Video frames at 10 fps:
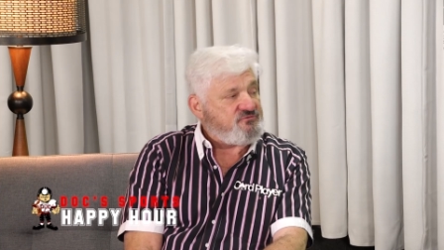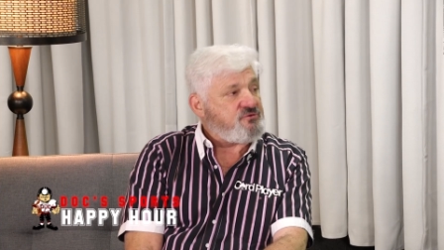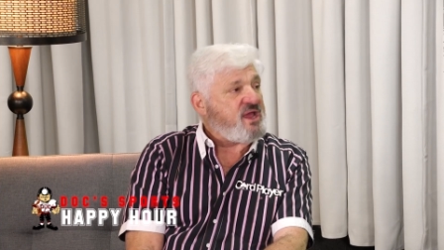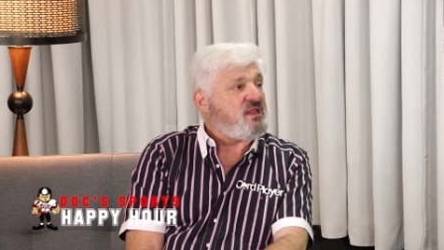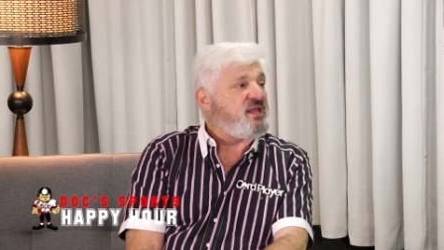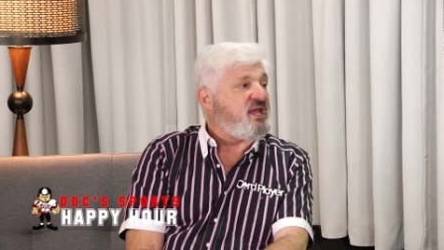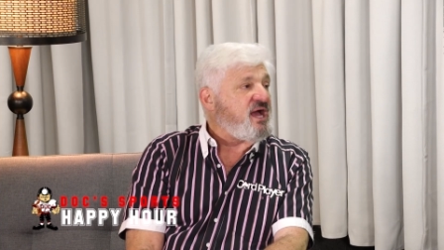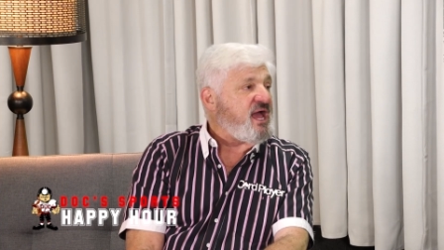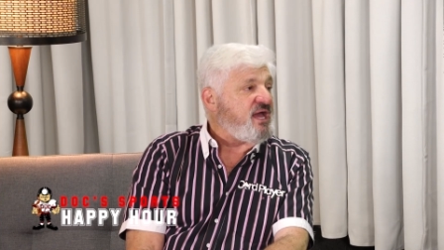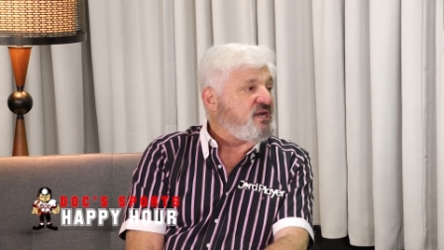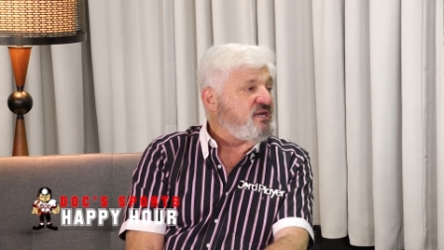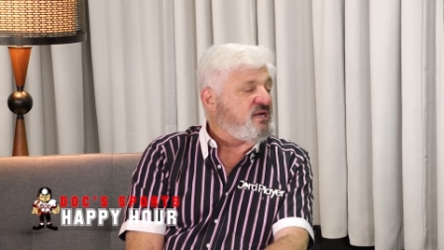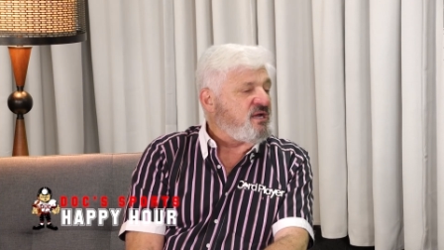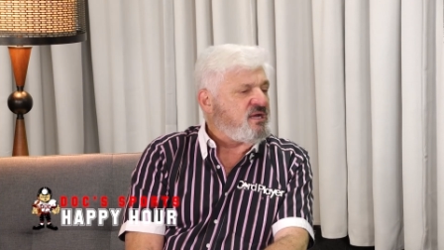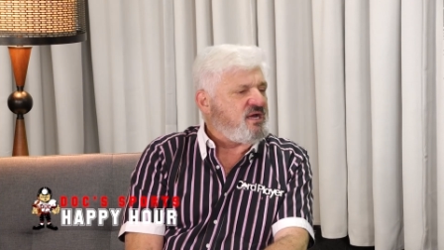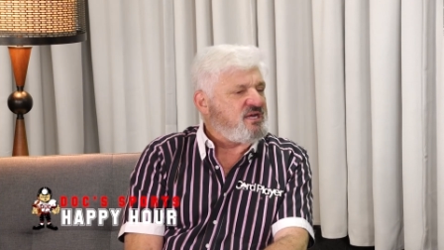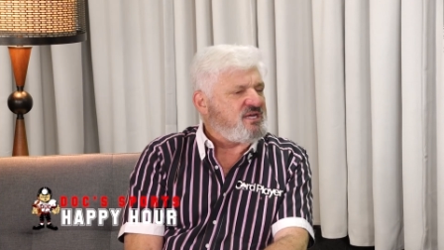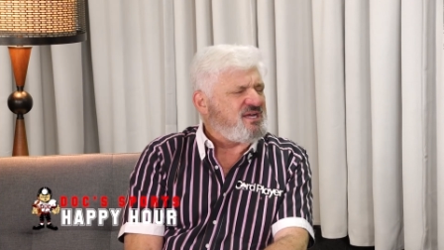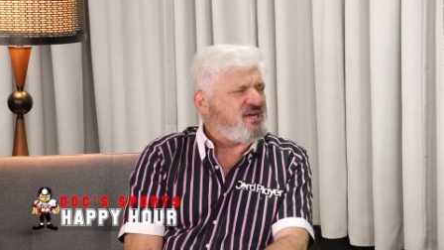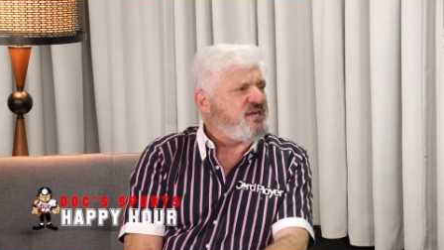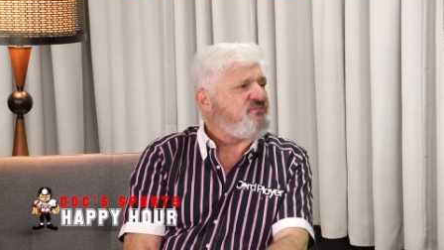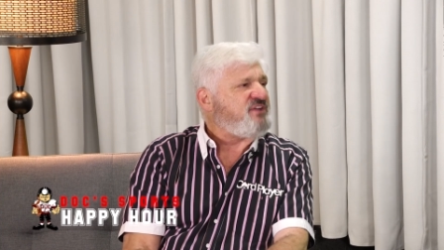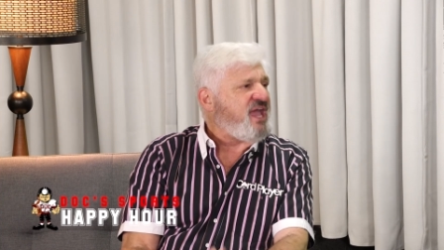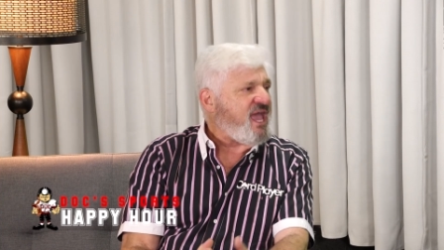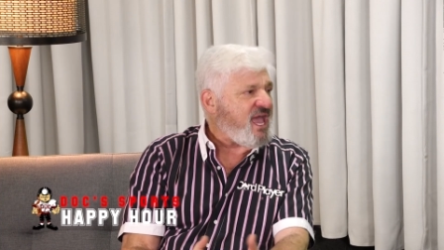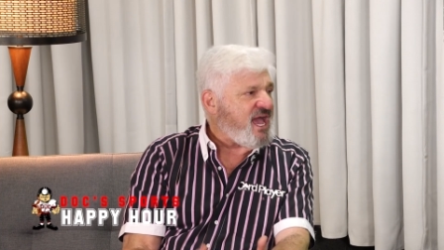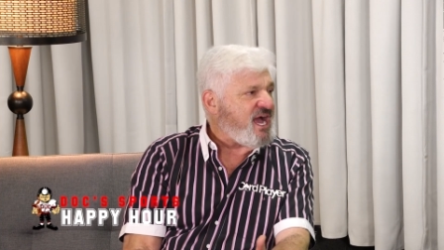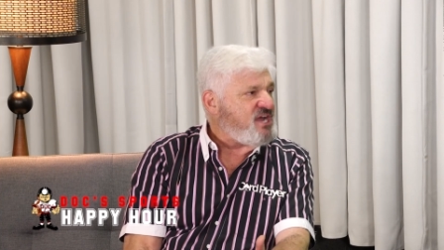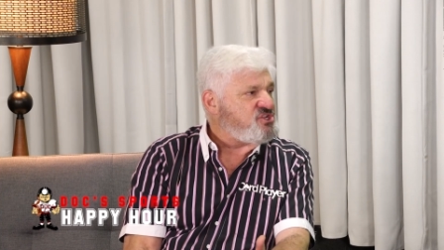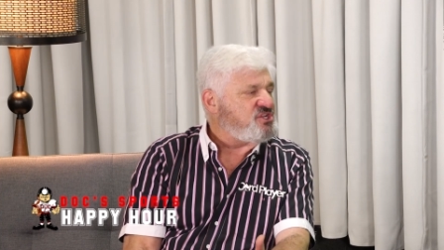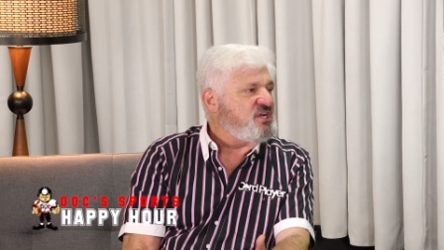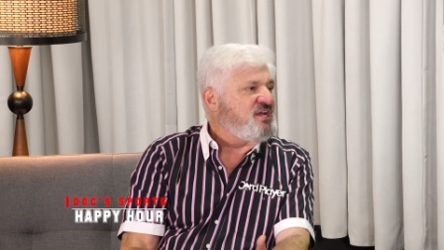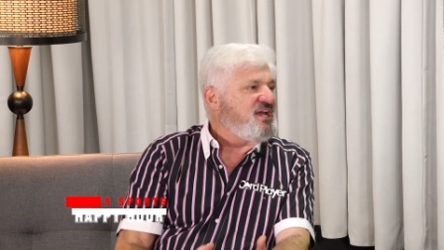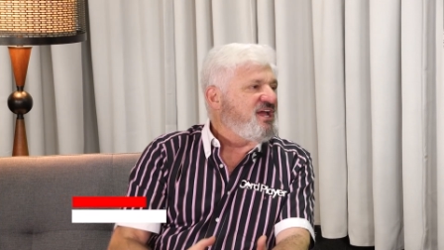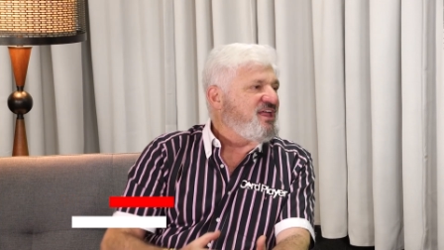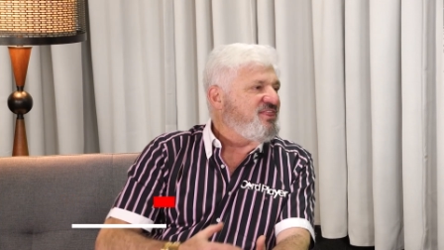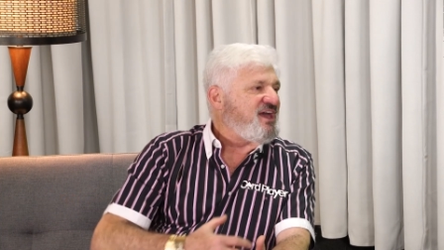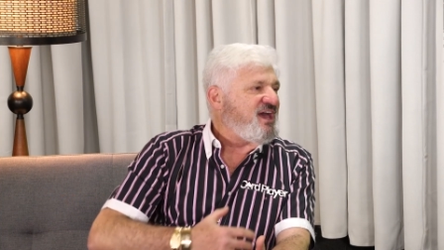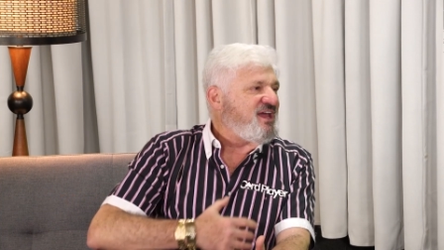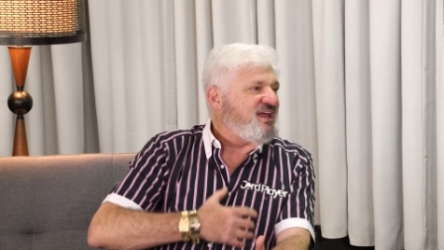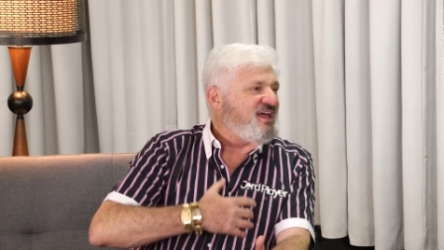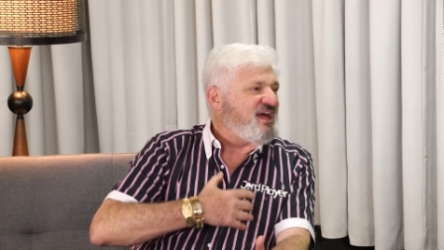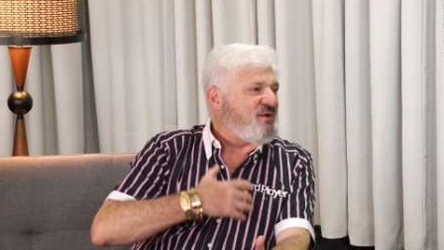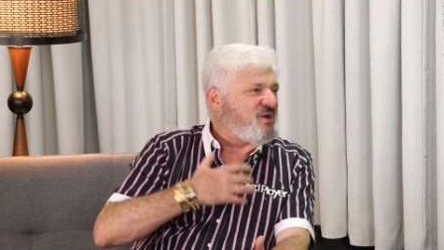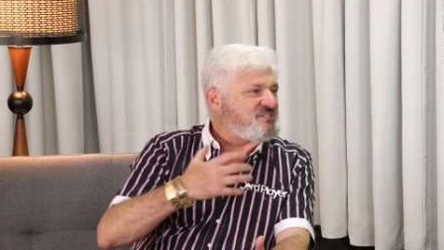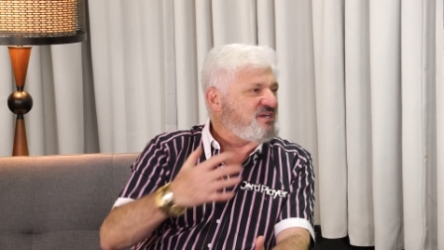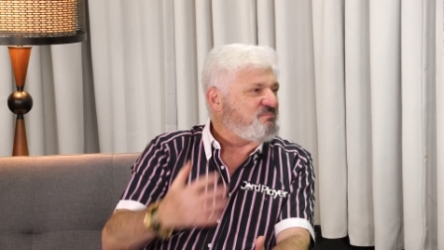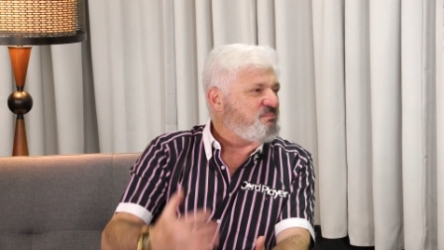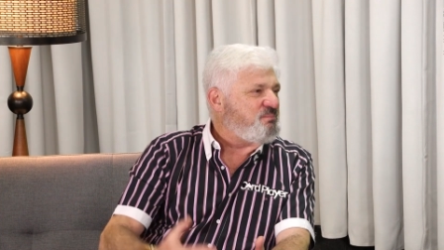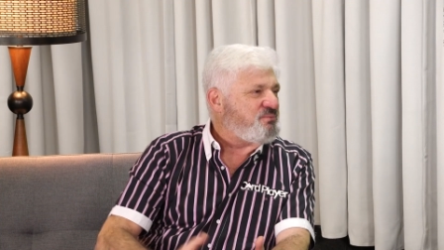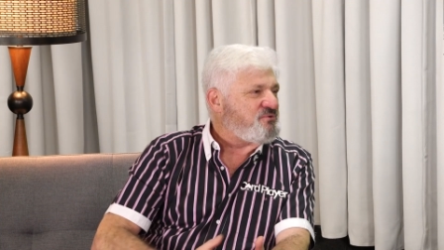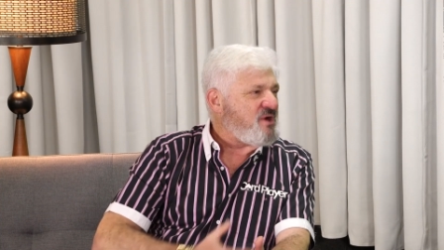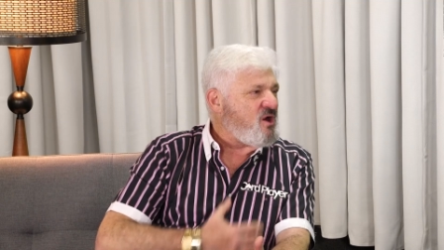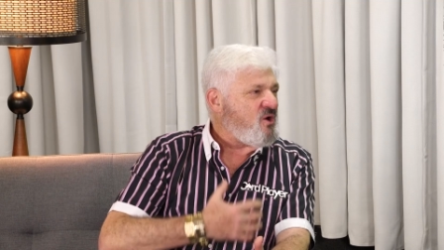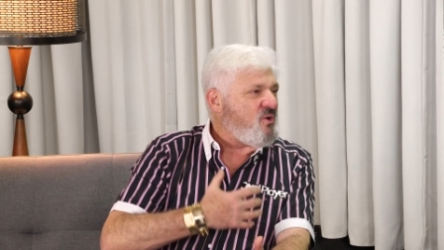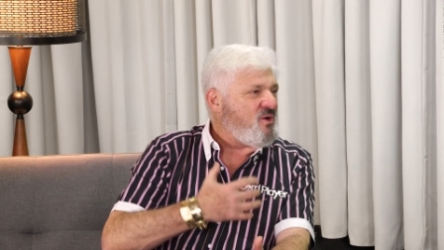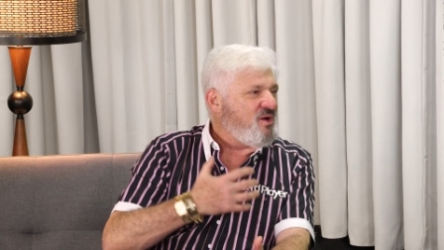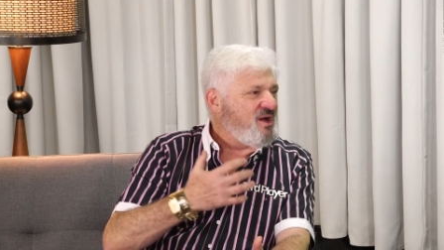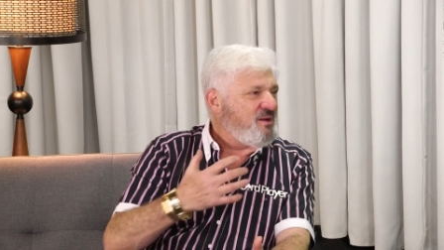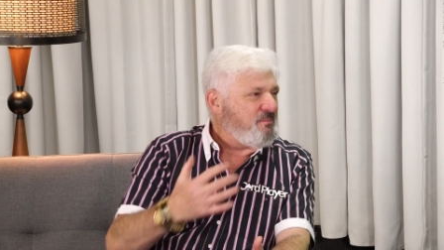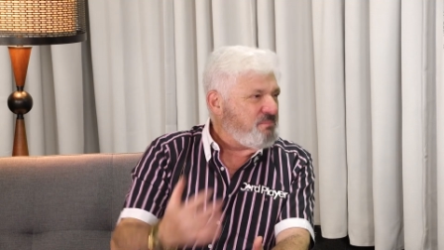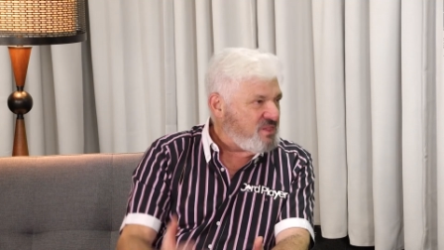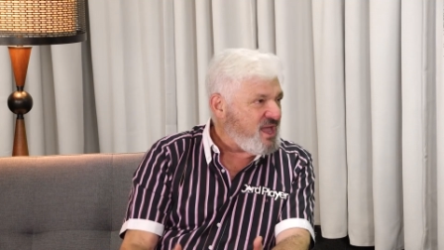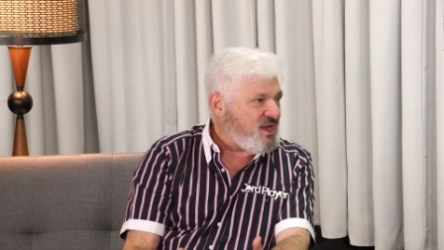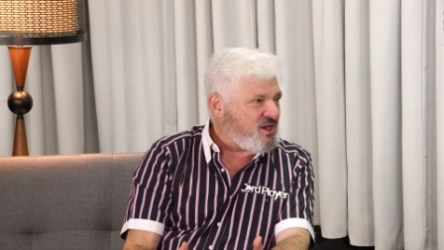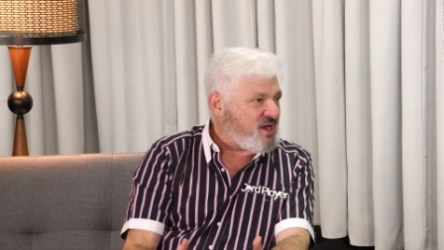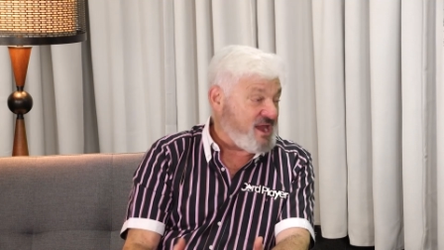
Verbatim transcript: frankly, I had enough cash that I wasn't a pro player.